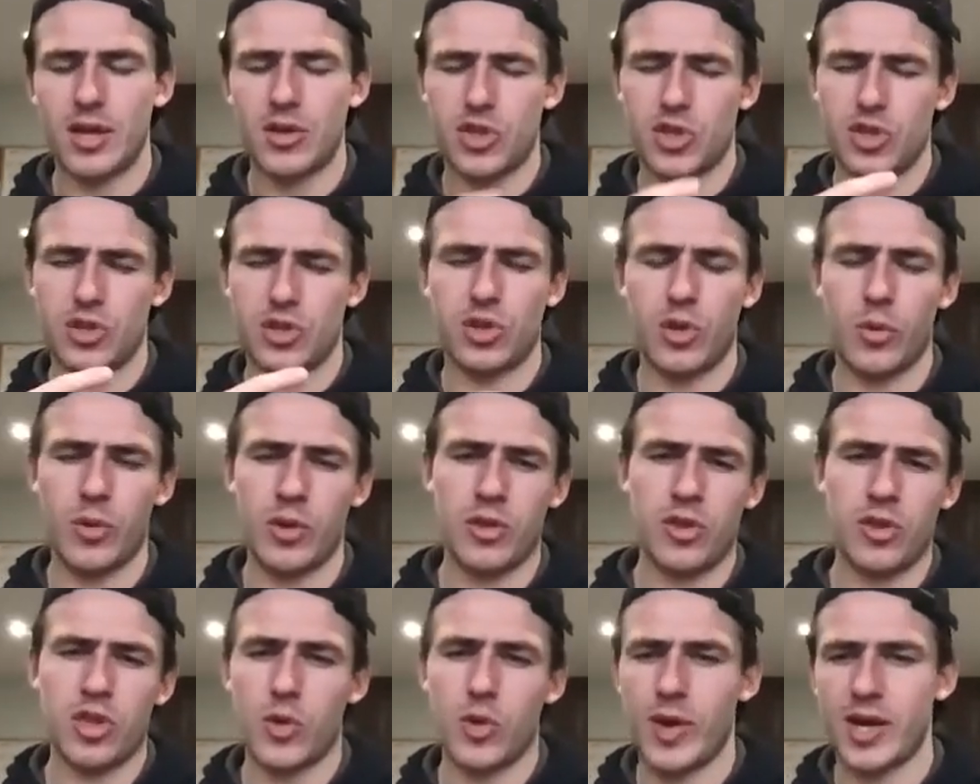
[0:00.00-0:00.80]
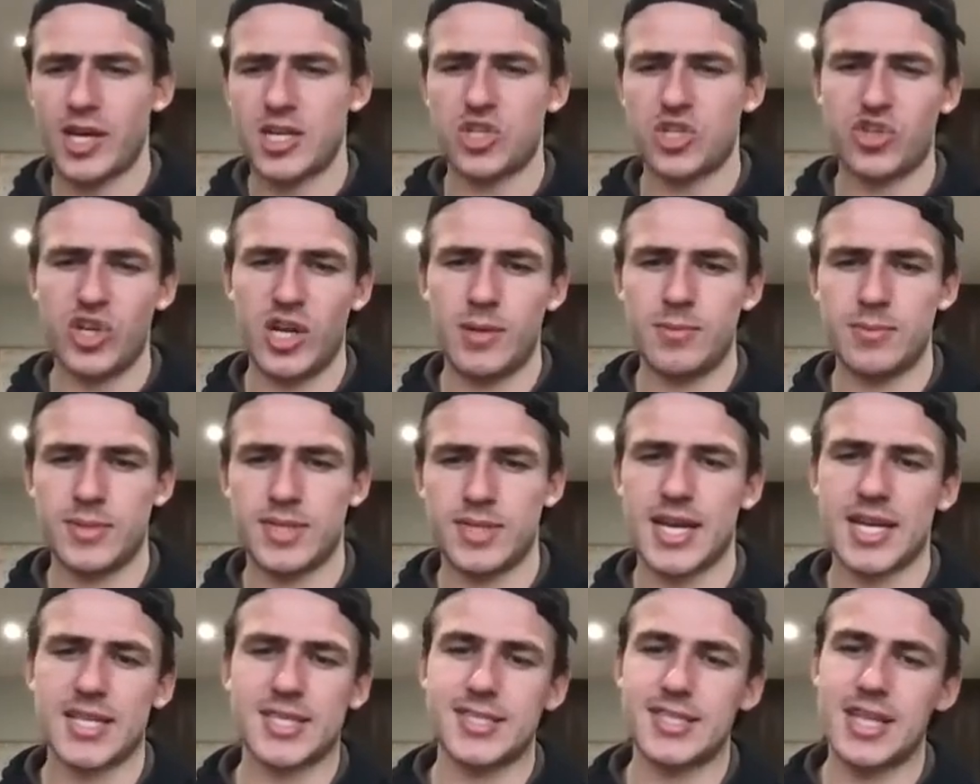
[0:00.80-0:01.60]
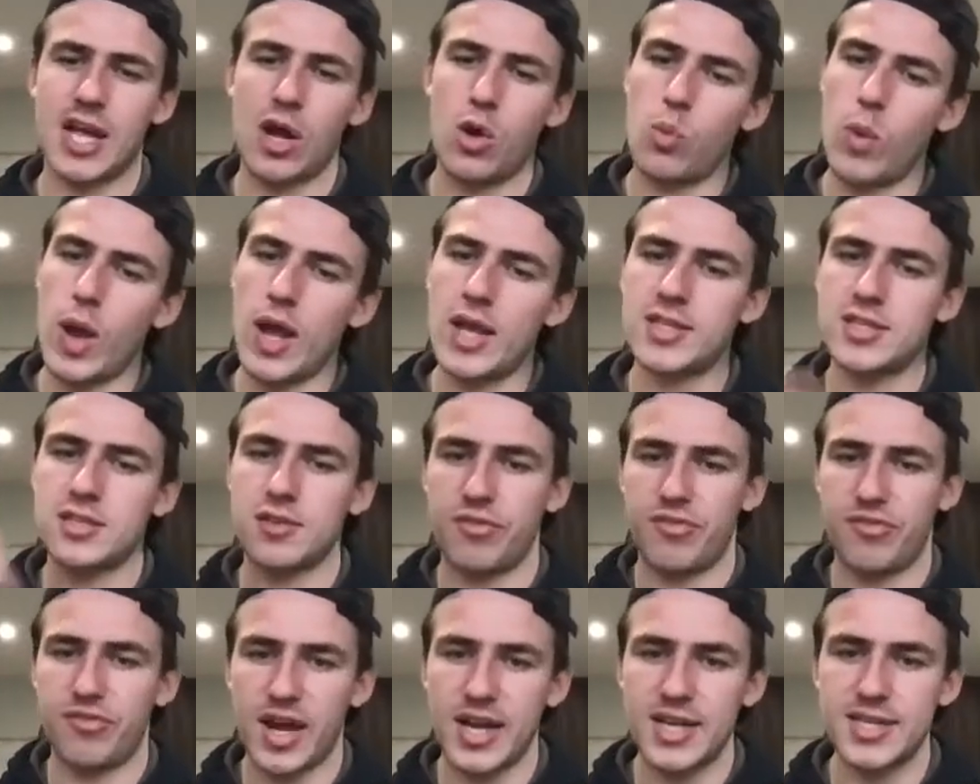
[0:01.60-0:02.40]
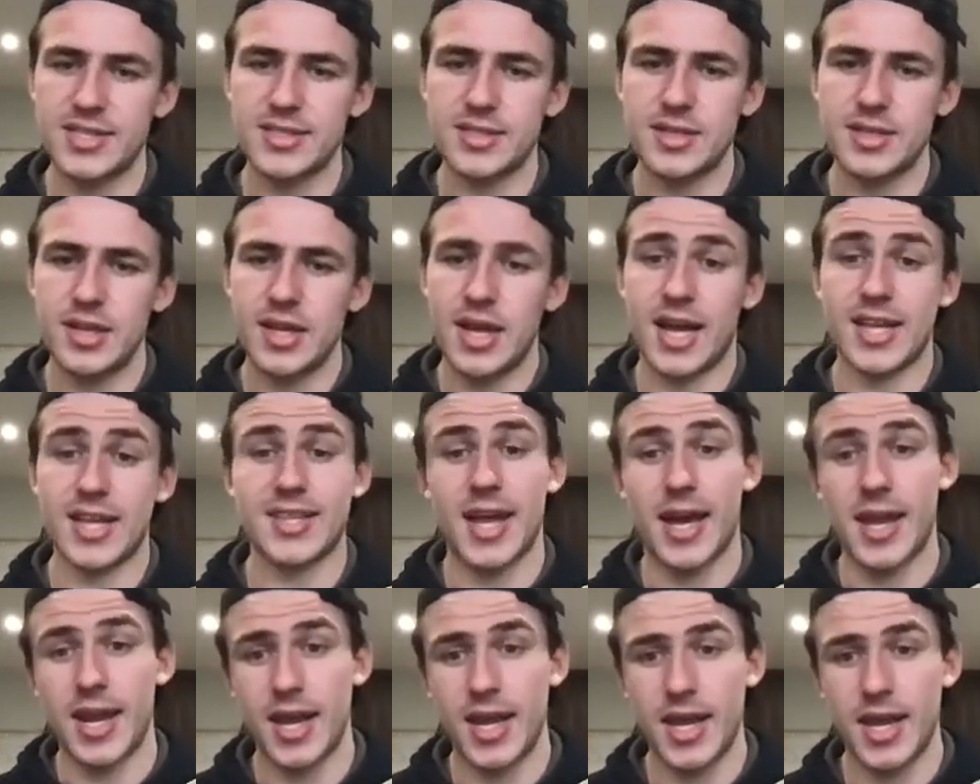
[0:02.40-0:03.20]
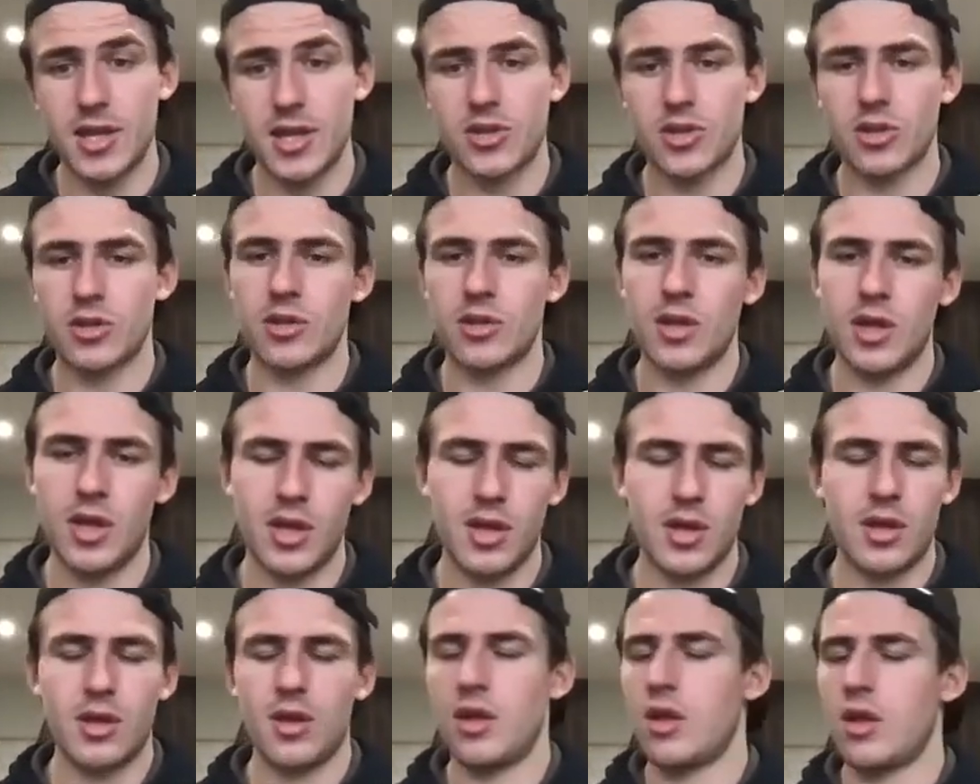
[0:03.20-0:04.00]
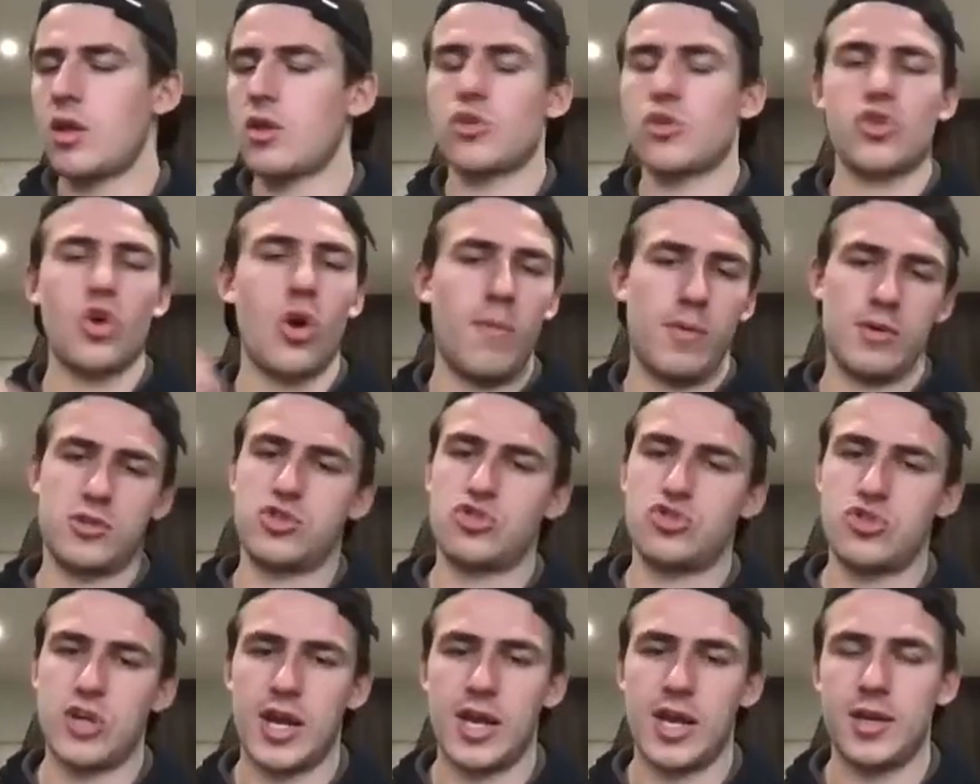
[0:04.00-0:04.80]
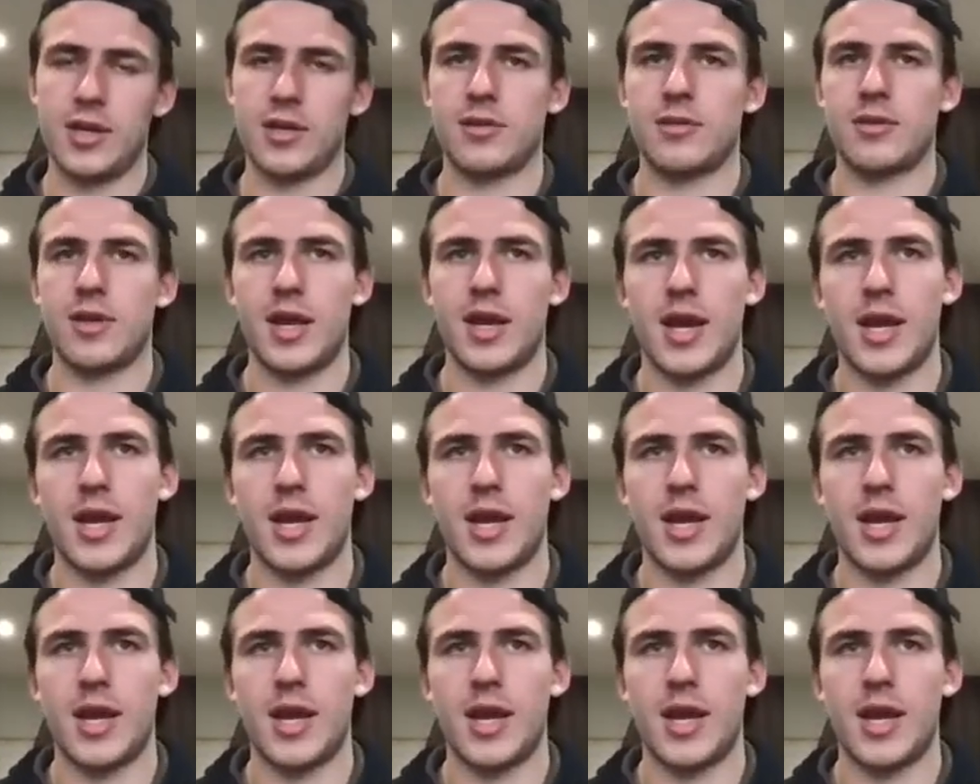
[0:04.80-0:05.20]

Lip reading: doing so extreme to get to that weight to fight at that age, and so much training.